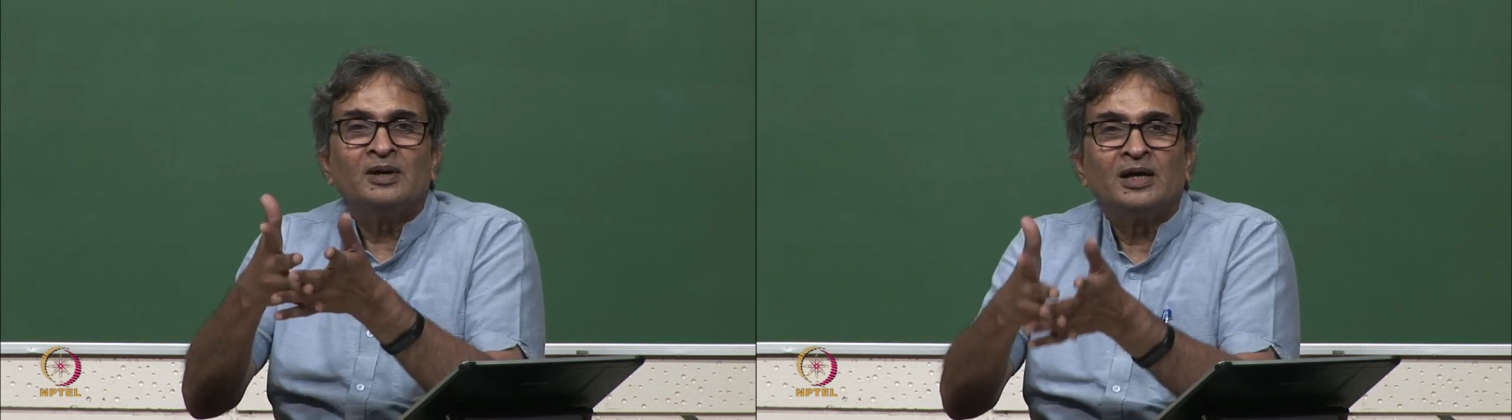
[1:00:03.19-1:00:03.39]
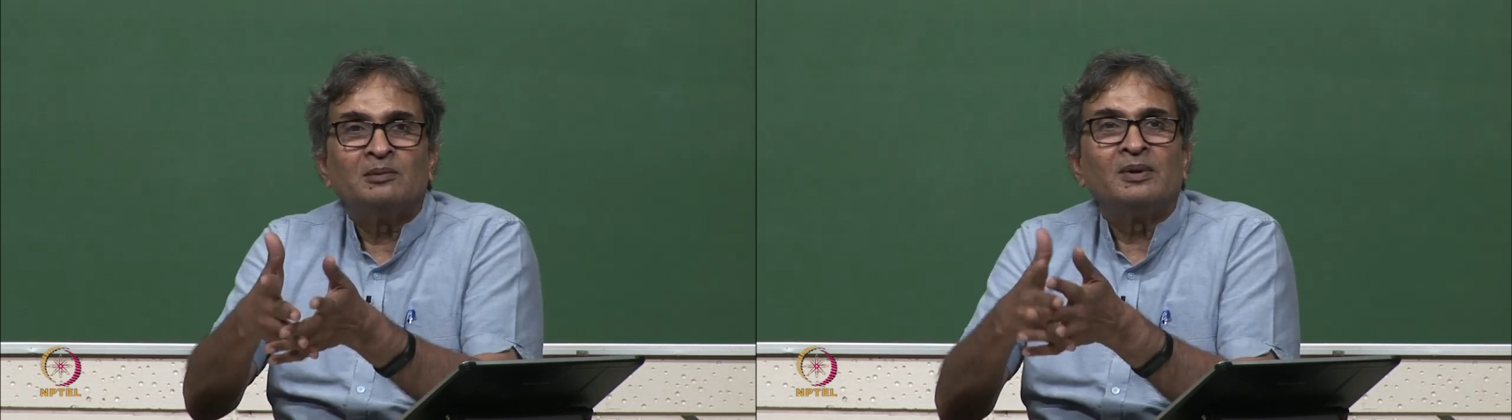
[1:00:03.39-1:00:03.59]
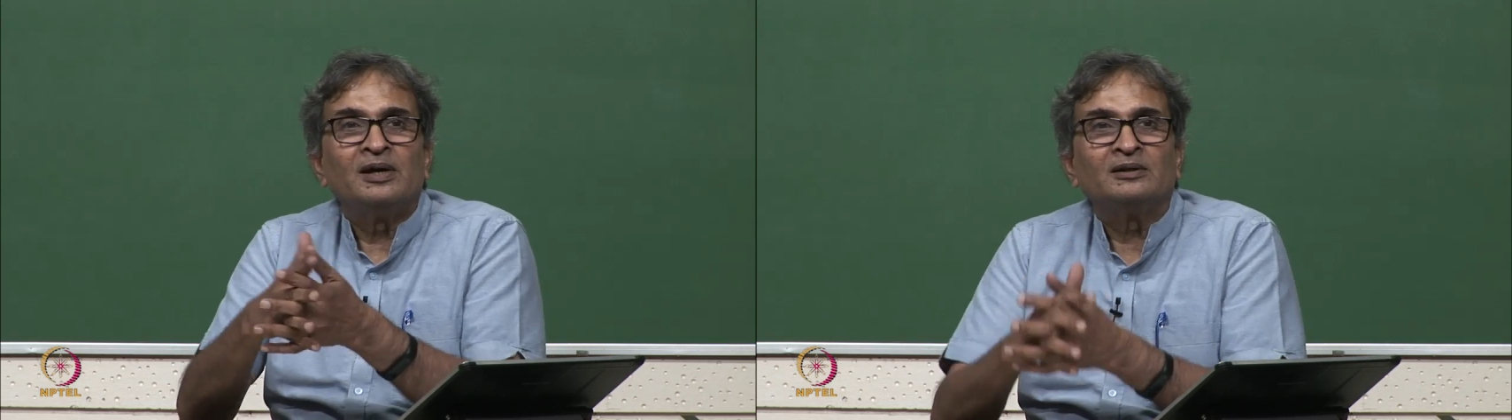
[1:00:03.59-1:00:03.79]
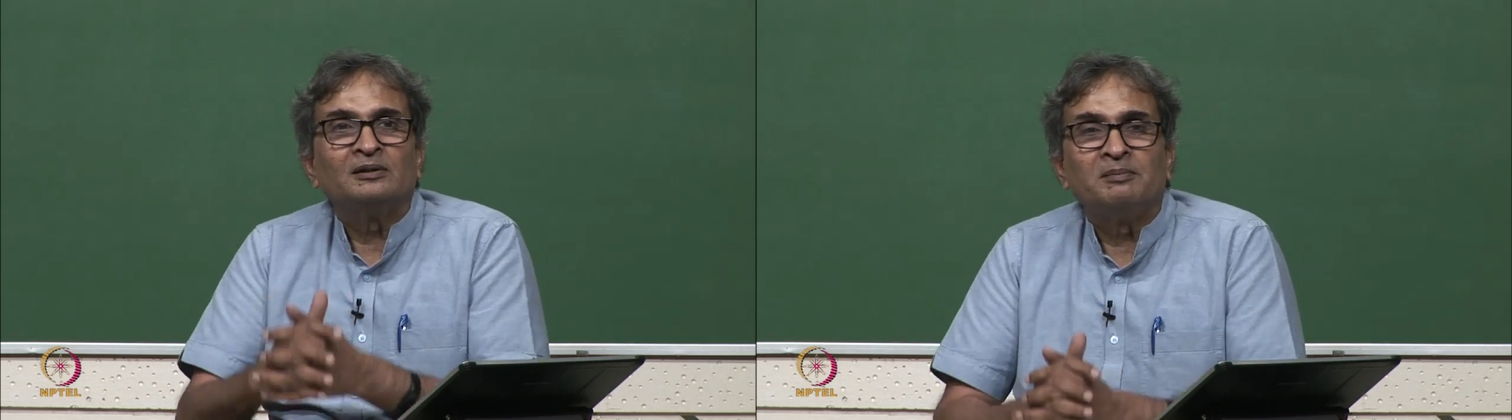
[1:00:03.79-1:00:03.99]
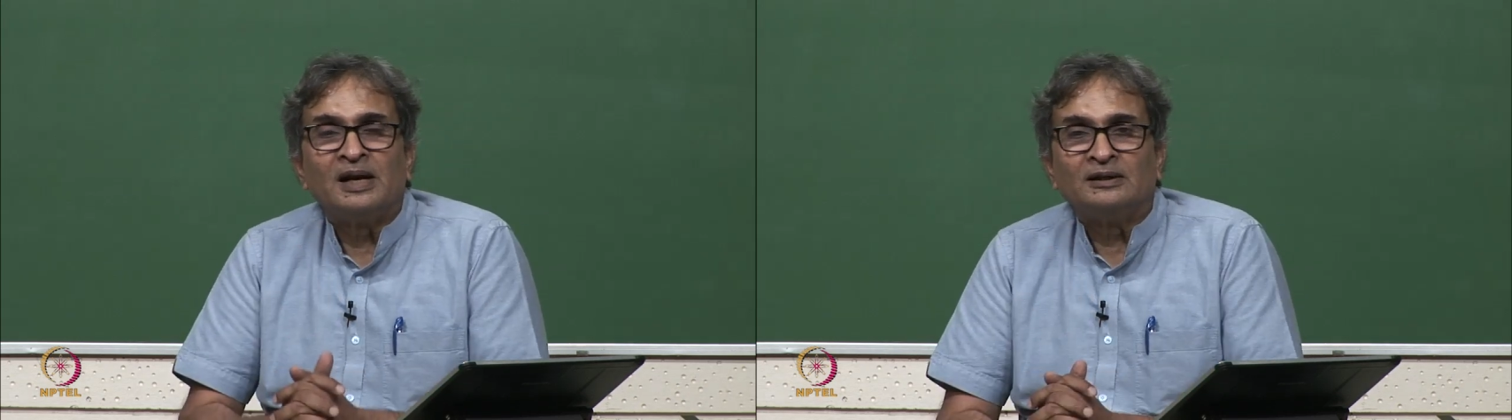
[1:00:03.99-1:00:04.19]
and make
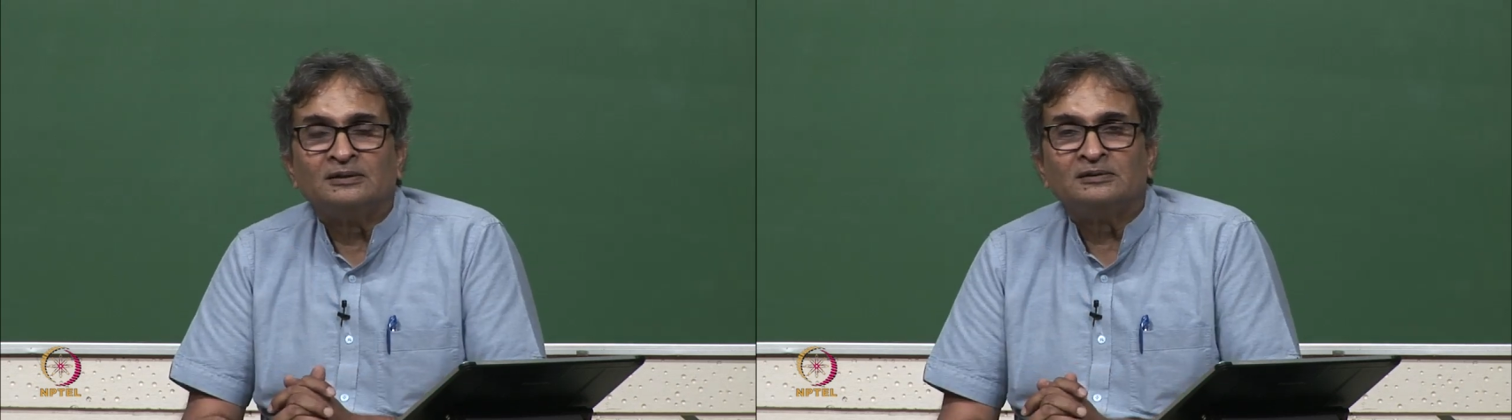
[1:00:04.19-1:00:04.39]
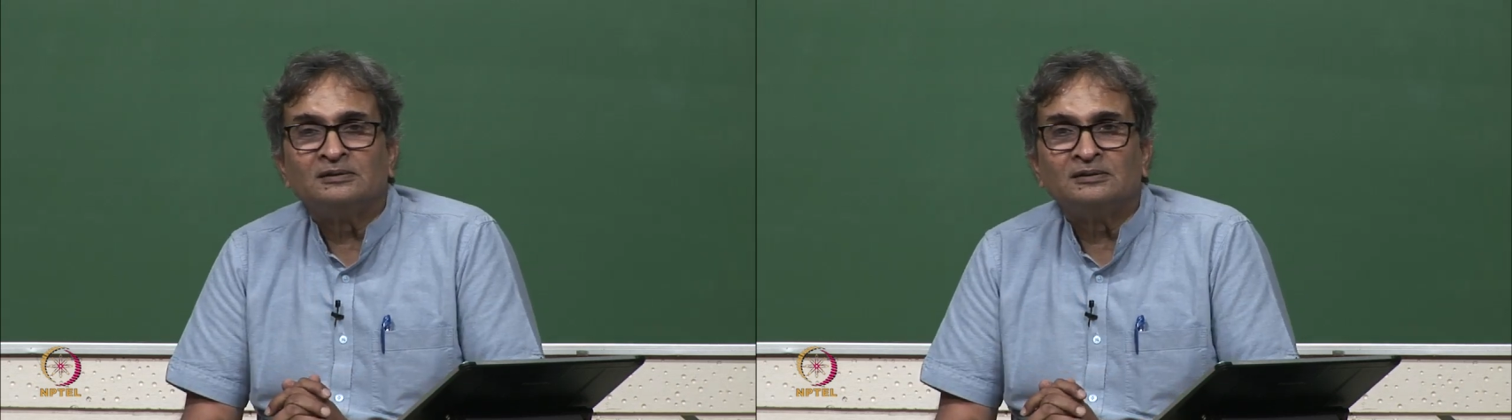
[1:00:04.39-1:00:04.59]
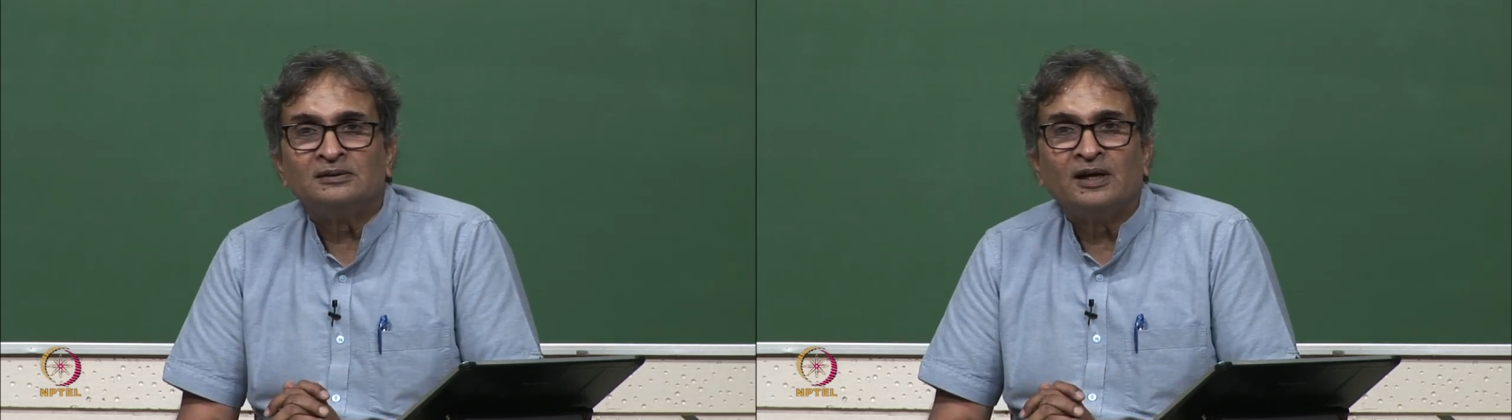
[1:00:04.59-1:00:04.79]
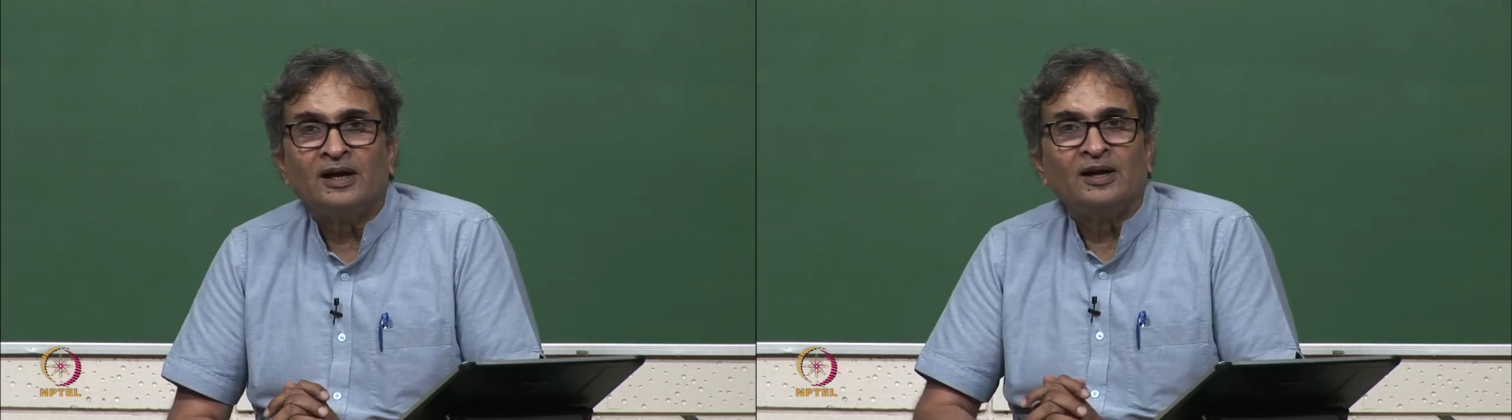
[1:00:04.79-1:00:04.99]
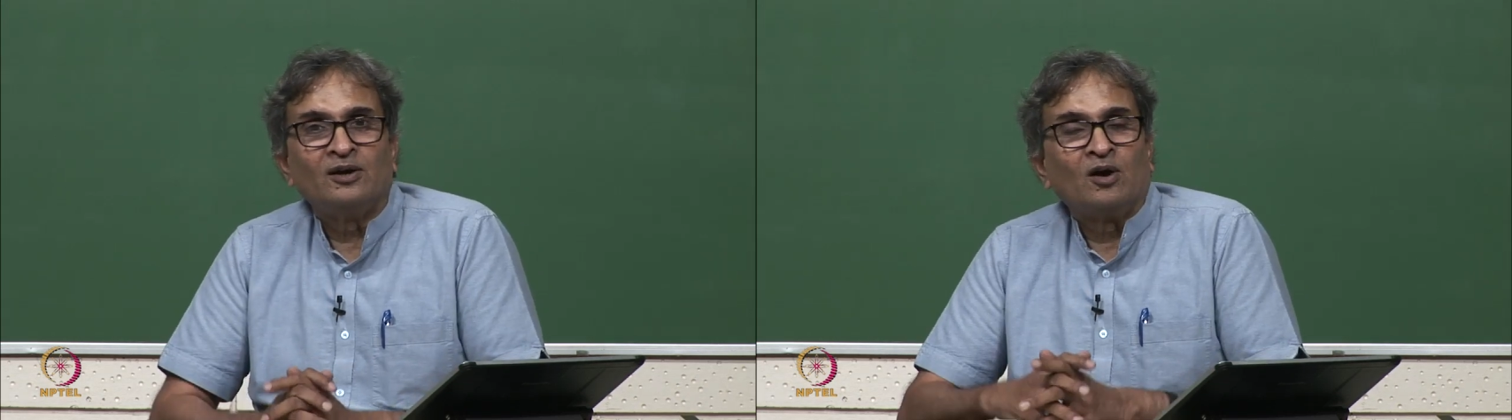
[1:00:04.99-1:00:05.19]
the blends
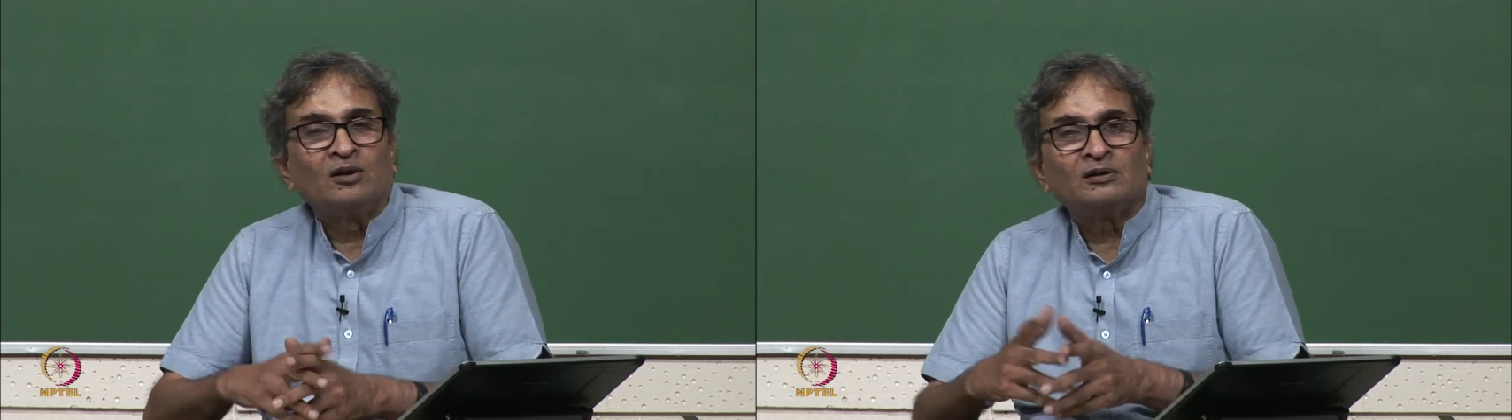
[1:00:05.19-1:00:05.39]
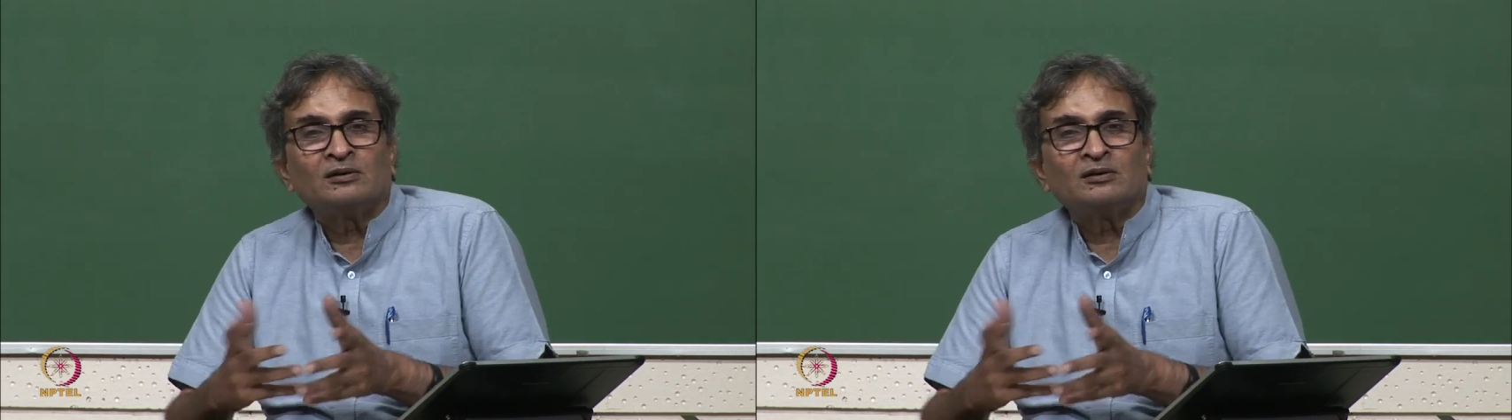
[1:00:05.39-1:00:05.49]
and not